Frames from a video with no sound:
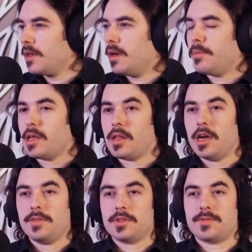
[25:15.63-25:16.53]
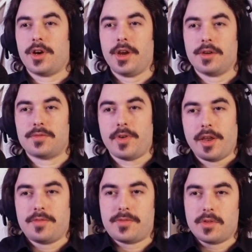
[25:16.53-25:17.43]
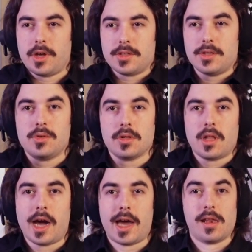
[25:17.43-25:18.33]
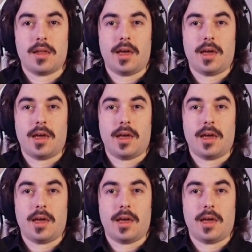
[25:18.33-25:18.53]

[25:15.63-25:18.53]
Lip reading: My life is very eventful. I do a lot.